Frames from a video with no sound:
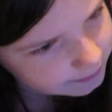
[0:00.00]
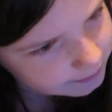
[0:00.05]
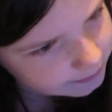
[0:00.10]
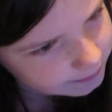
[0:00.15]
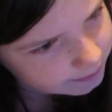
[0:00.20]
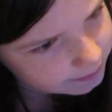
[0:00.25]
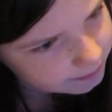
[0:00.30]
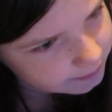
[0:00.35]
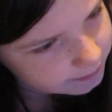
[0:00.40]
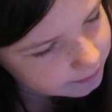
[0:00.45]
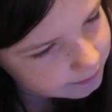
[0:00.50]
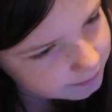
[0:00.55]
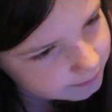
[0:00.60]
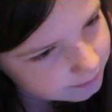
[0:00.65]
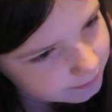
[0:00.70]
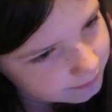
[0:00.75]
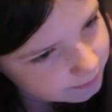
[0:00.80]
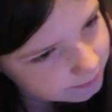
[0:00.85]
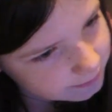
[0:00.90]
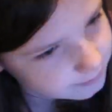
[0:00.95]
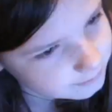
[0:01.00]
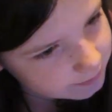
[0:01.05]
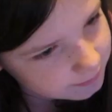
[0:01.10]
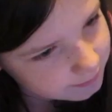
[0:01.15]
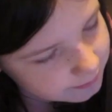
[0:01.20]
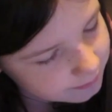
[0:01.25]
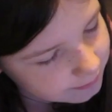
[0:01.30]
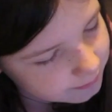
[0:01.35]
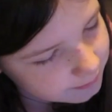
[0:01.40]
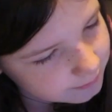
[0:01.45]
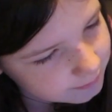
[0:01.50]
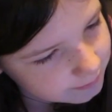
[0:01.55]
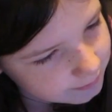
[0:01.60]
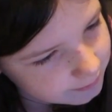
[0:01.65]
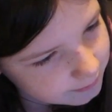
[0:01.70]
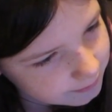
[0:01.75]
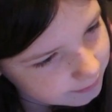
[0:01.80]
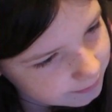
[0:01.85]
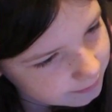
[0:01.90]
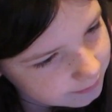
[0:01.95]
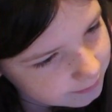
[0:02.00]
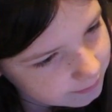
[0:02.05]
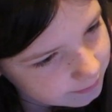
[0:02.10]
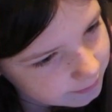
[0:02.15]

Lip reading: [no speech]